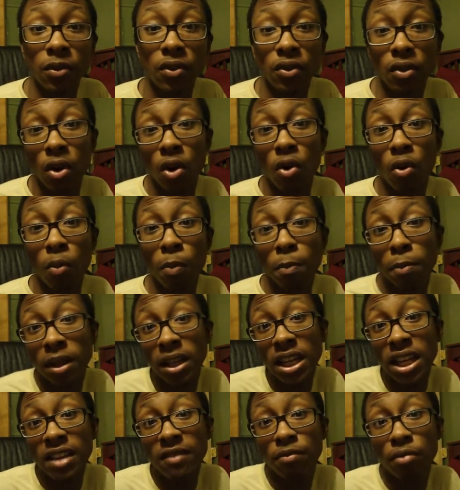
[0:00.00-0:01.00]
So
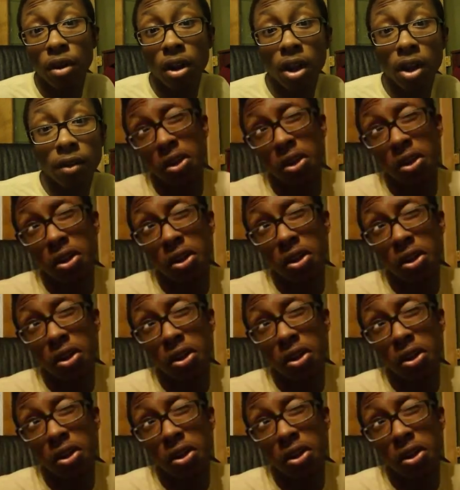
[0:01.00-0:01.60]
believe, bruh.